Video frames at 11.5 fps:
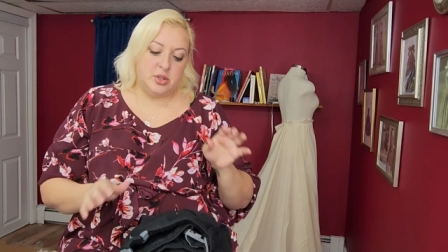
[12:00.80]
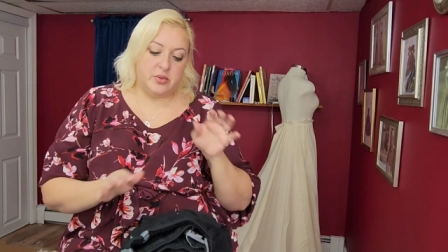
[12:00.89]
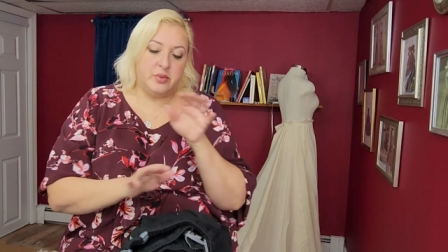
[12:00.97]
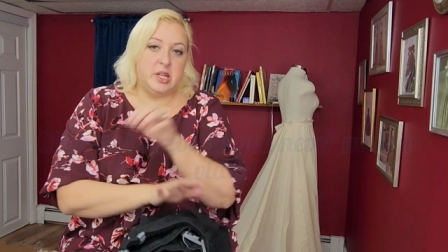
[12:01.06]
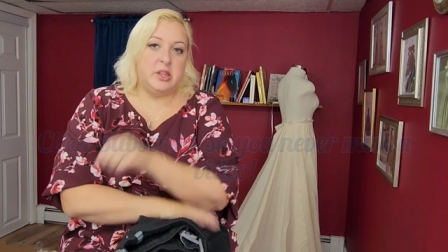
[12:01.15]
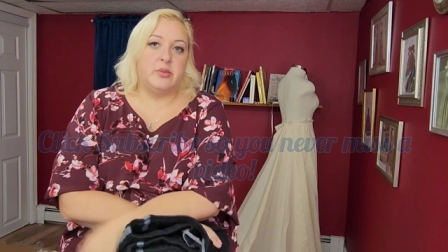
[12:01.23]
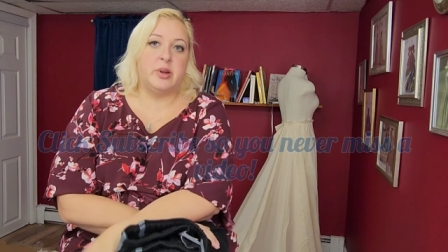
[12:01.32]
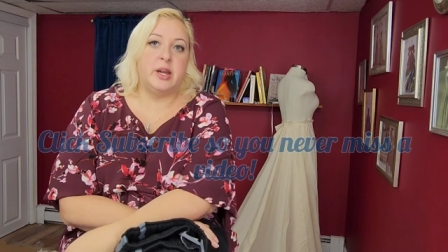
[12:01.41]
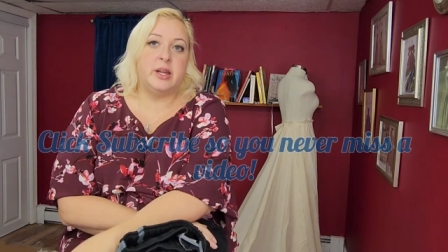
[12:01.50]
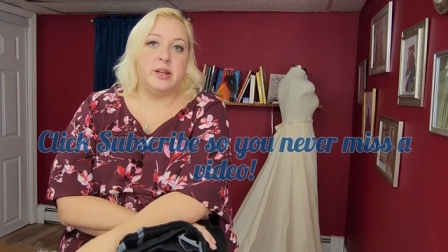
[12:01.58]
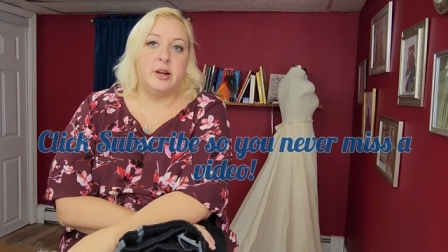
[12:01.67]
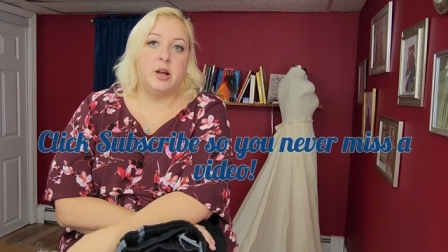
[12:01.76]
to
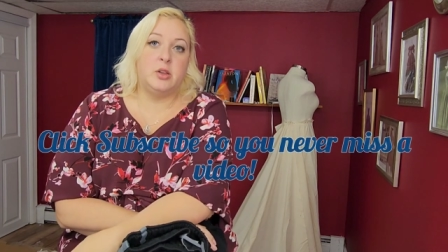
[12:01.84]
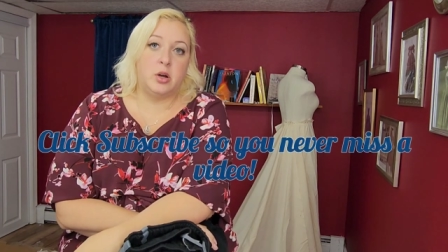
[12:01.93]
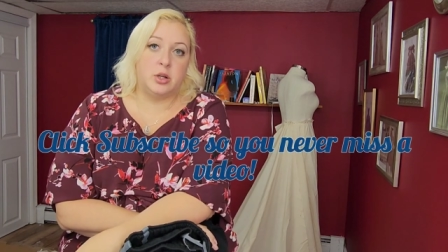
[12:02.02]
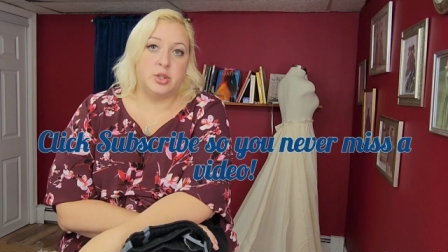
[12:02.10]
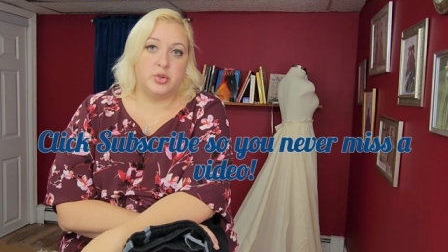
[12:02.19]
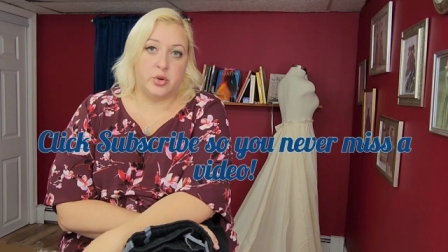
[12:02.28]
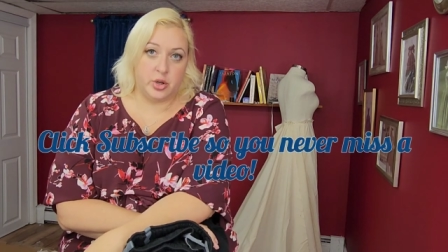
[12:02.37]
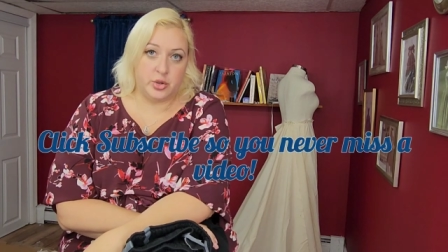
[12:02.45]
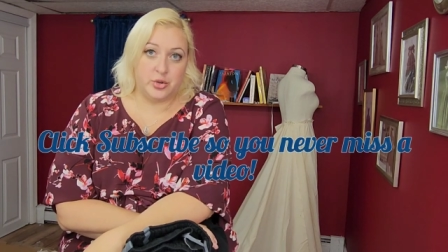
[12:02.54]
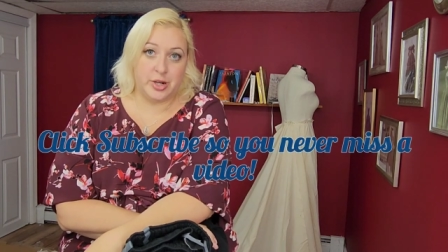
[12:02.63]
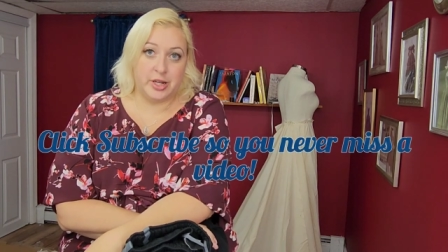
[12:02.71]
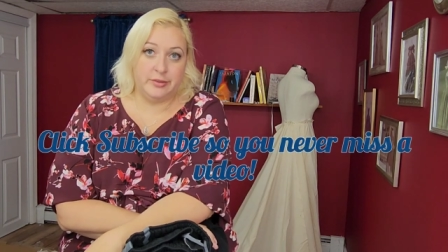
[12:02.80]
rethread a lost
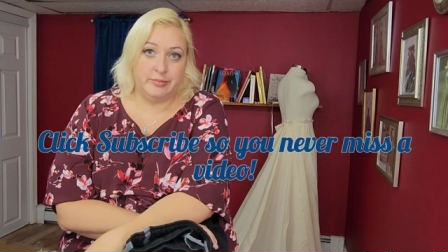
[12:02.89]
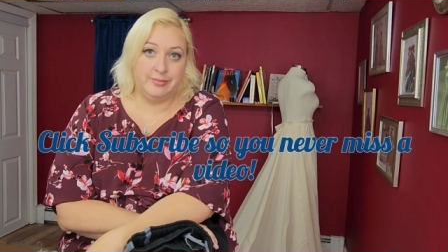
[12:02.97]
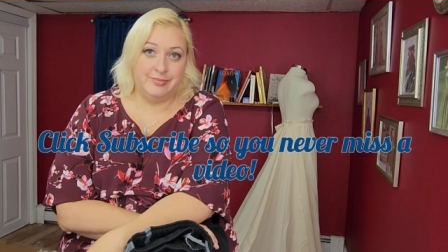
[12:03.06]
drawstring.